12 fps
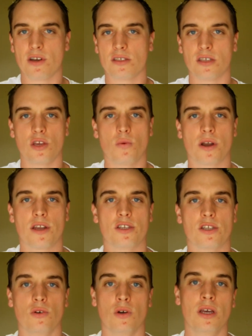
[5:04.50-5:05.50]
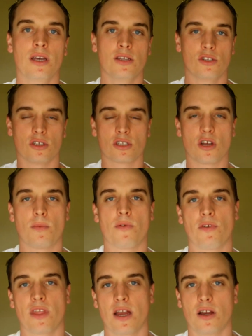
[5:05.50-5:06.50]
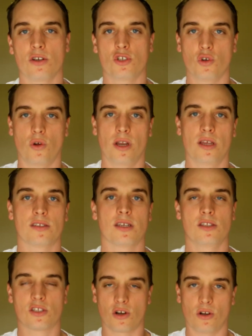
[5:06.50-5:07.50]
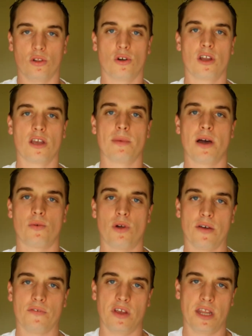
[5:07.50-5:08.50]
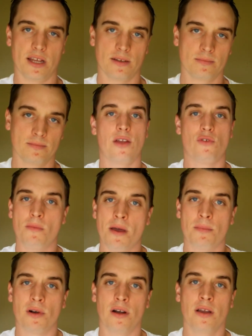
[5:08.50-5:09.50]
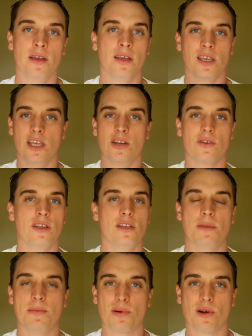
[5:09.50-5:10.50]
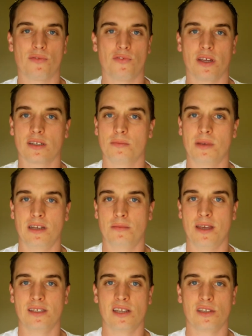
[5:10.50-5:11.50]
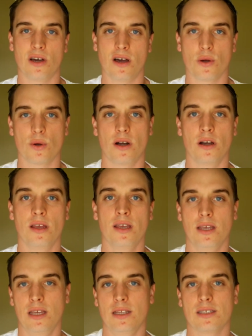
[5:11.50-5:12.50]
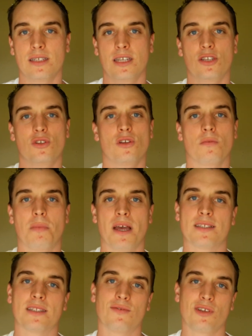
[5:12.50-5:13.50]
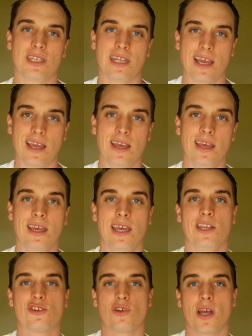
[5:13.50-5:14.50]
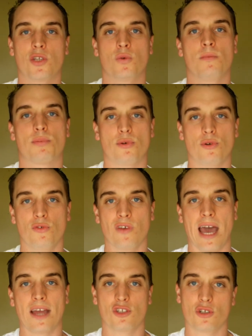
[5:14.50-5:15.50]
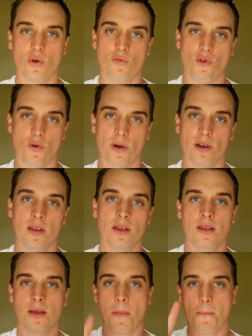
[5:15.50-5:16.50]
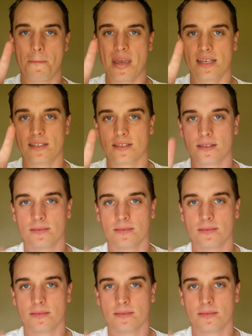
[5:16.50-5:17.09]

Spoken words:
it is that you want to do, just come over there, join us, and start learning about raw feeding. And remember, you don't need to be perfect to be an amazing dog owner. You just need to do your best every day and try to improve as you go forward. Peace.